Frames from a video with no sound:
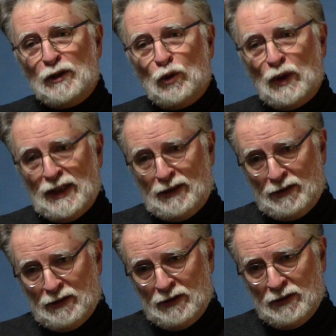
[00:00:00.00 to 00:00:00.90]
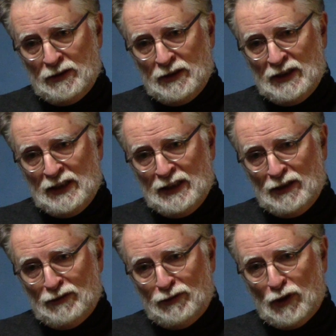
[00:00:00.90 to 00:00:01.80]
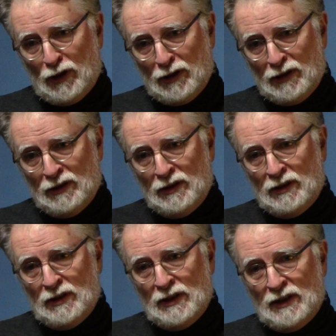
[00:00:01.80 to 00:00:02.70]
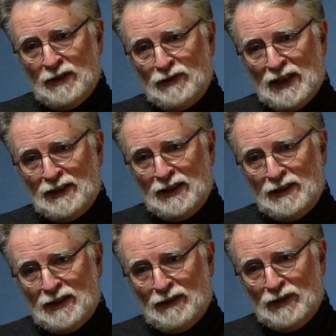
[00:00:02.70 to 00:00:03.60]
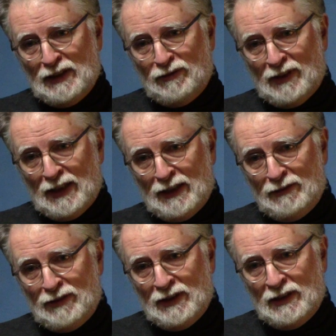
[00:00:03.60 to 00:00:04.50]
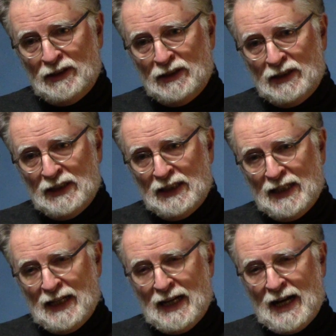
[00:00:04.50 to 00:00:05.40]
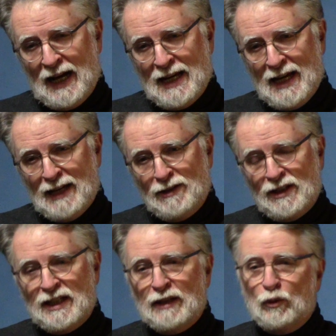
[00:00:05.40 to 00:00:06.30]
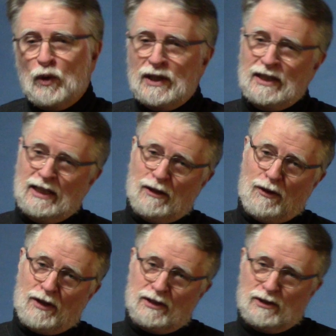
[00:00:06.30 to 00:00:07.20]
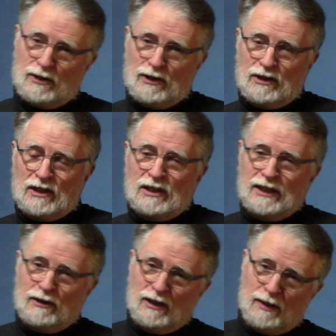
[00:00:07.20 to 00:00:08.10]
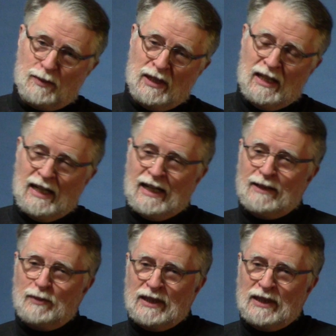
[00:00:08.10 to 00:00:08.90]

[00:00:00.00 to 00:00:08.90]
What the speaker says: quit in the fall of 1975, I had to get one health concern cleared up. I'd